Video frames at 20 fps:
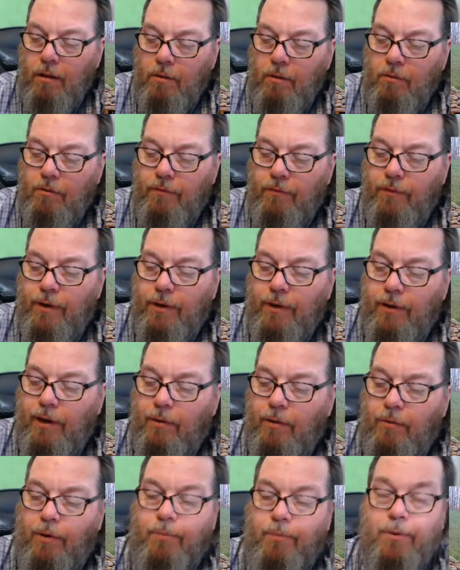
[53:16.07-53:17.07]
We'll figure
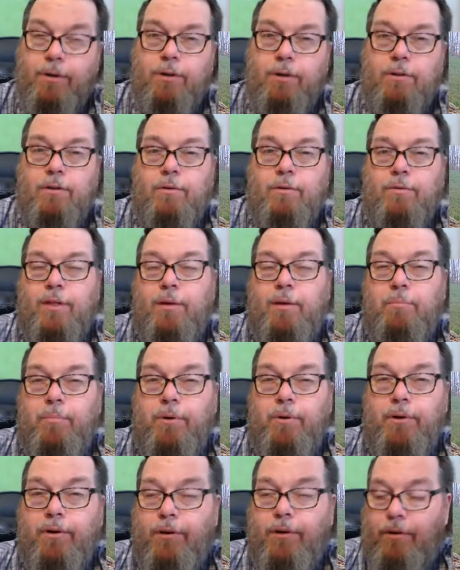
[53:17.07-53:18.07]
out what we're going to do with that
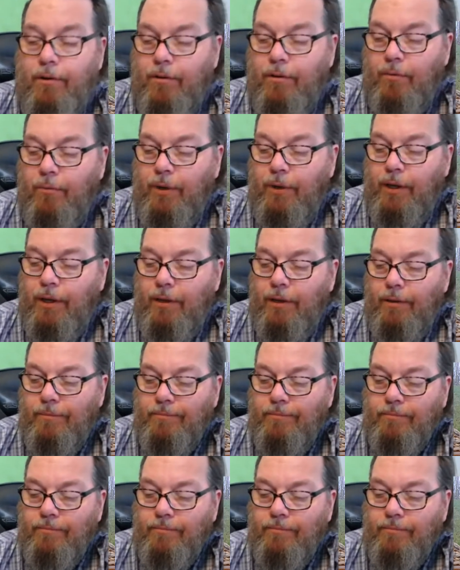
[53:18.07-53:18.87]
bird nerd of the week.